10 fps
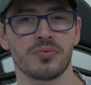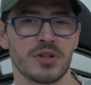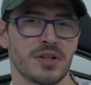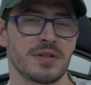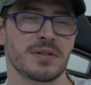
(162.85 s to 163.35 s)

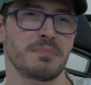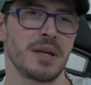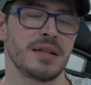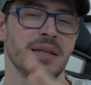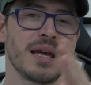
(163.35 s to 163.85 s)
which is
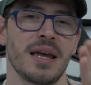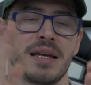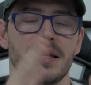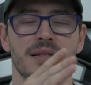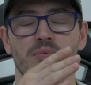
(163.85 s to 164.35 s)
mean
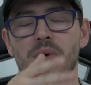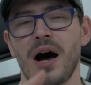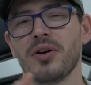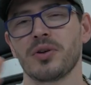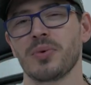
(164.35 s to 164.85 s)
it's
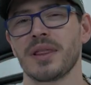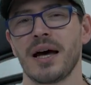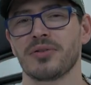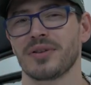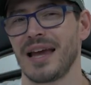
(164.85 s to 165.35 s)
audio
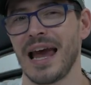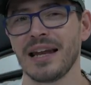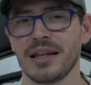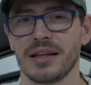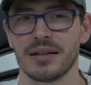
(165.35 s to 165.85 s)
without
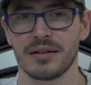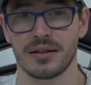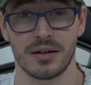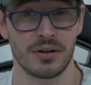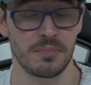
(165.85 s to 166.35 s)
any
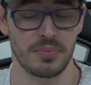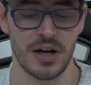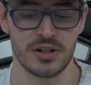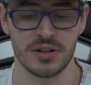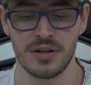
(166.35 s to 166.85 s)

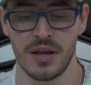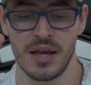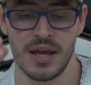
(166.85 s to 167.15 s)
compression.